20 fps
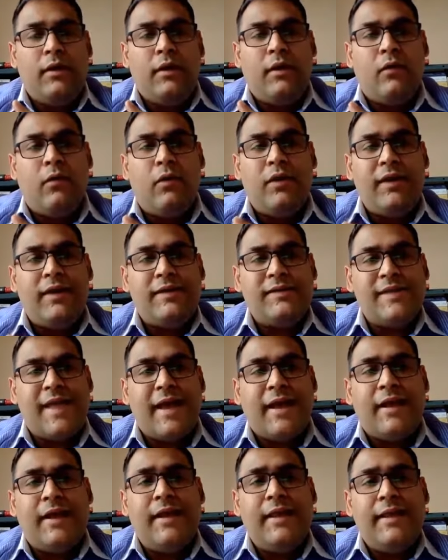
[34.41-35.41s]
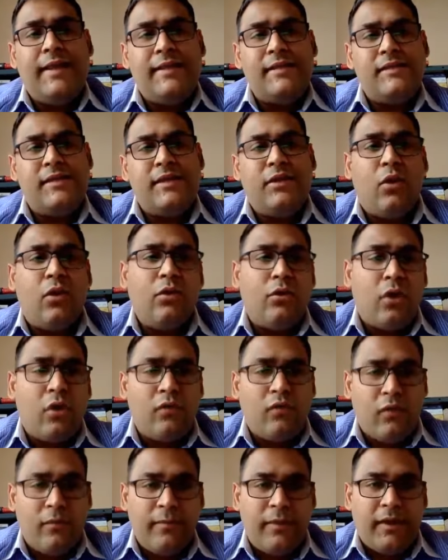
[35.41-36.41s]
what exactly is the
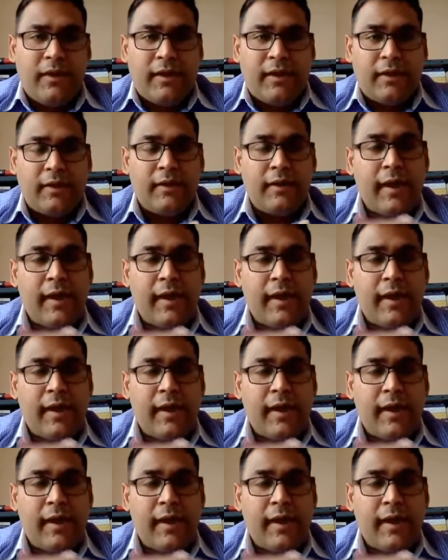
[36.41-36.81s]
non-conformity.